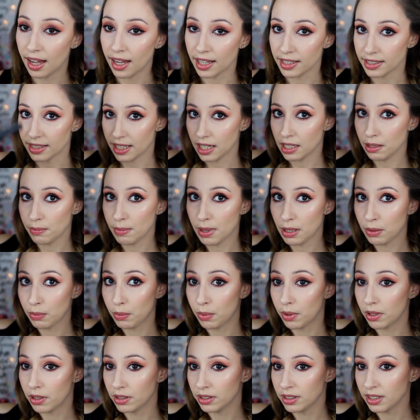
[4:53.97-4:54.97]
I take my
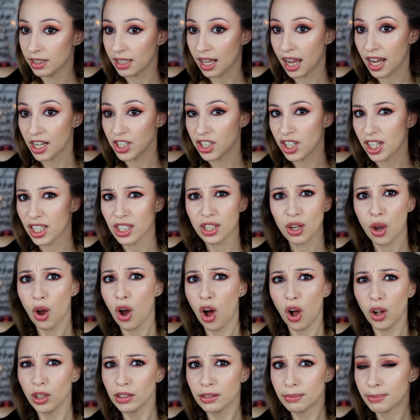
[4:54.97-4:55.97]
wand, I just
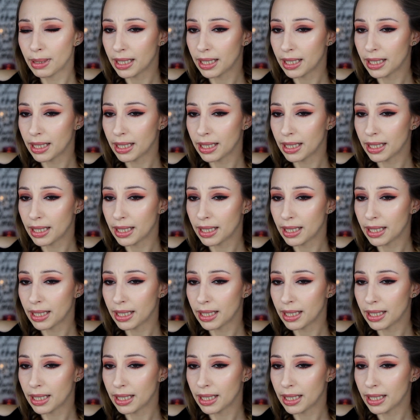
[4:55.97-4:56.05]
hold